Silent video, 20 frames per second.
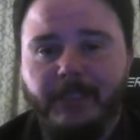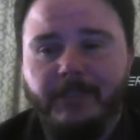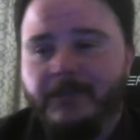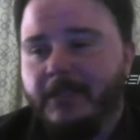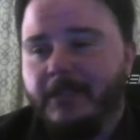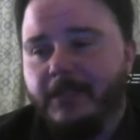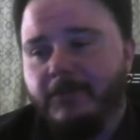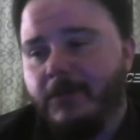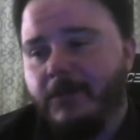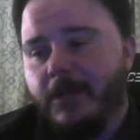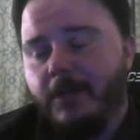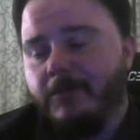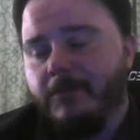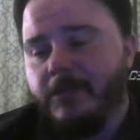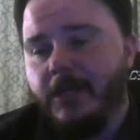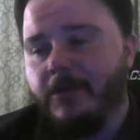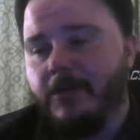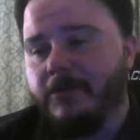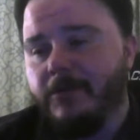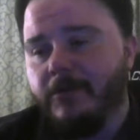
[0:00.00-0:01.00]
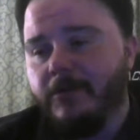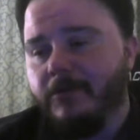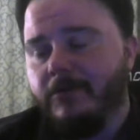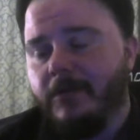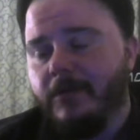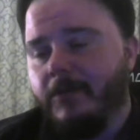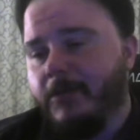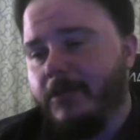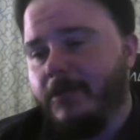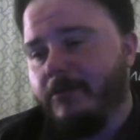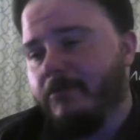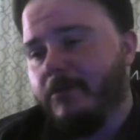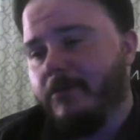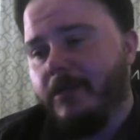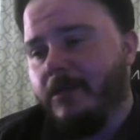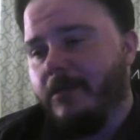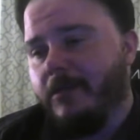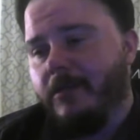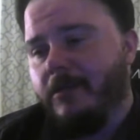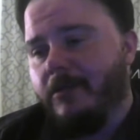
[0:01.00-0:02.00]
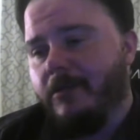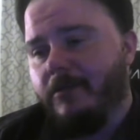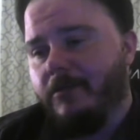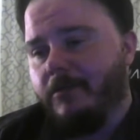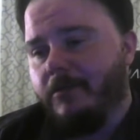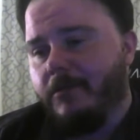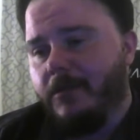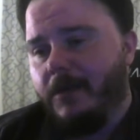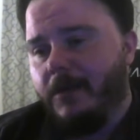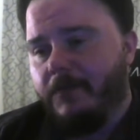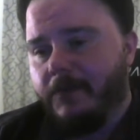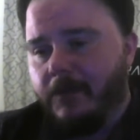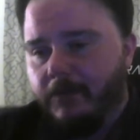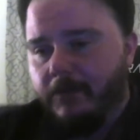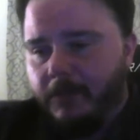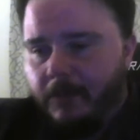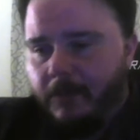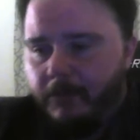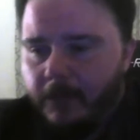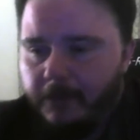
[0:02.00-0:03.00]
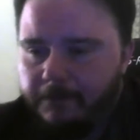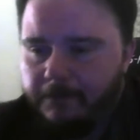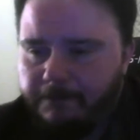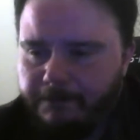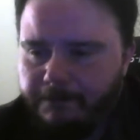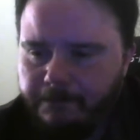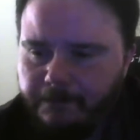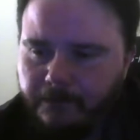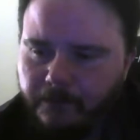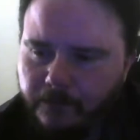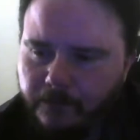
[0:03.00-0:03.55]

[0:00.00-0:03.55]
That's that's what it comes down to. I mean, you, you have to keep that in mind.